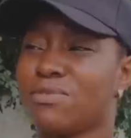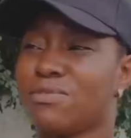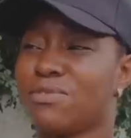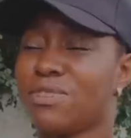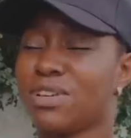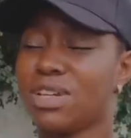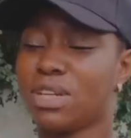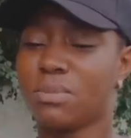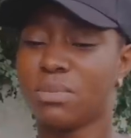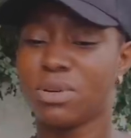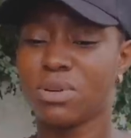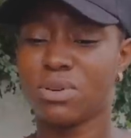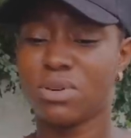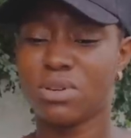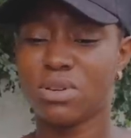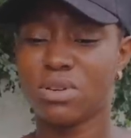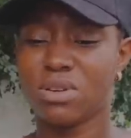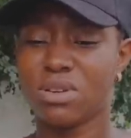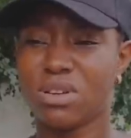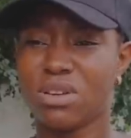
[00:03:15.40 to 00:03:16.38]
Follow me
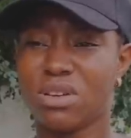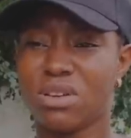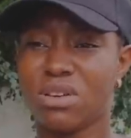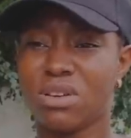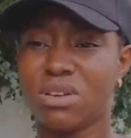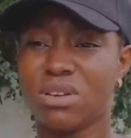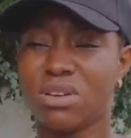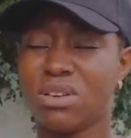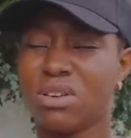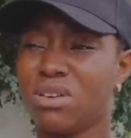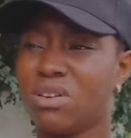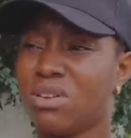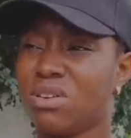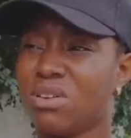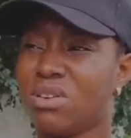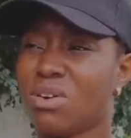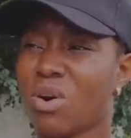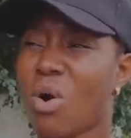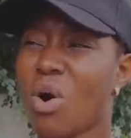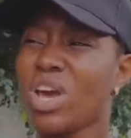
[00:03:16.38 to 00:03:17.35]
go.
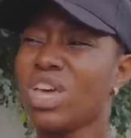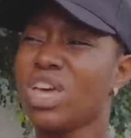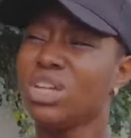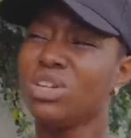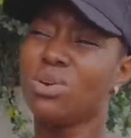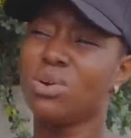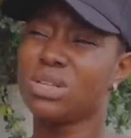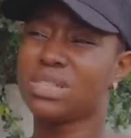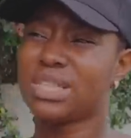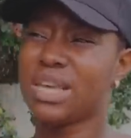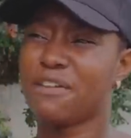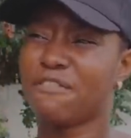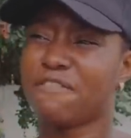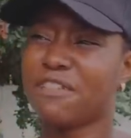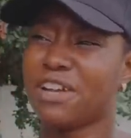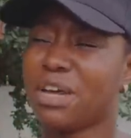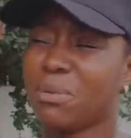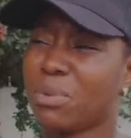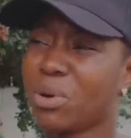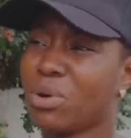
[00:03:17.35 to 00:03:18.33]
Oh, you know saying
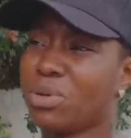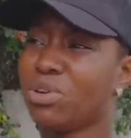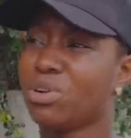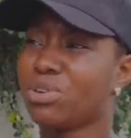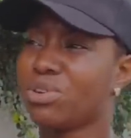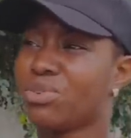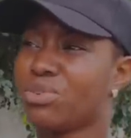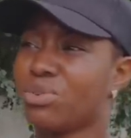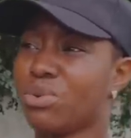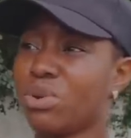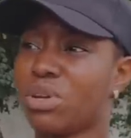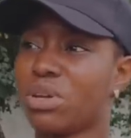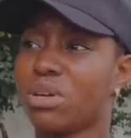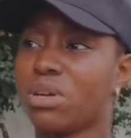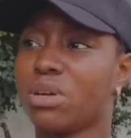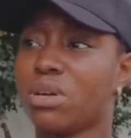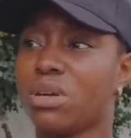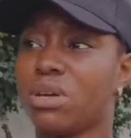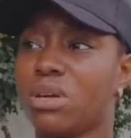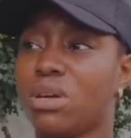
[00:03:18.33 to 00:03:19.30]
follow me go down the road.
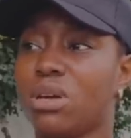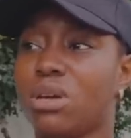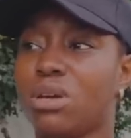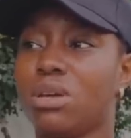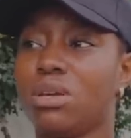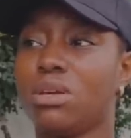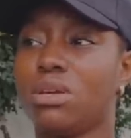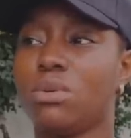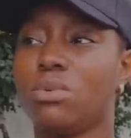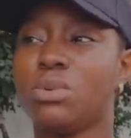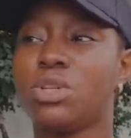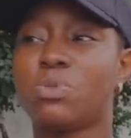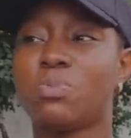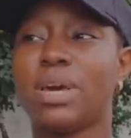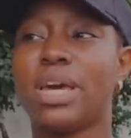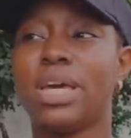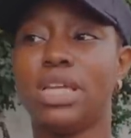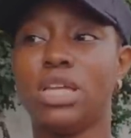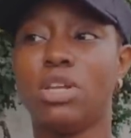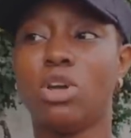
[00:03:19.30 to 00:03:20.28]

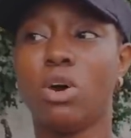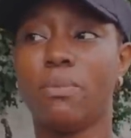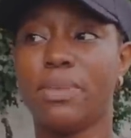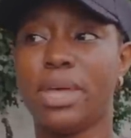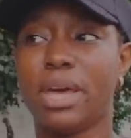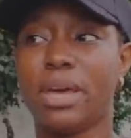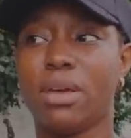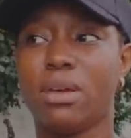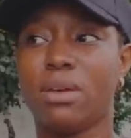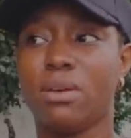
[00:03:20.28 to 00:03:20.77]
Whisper you did up there.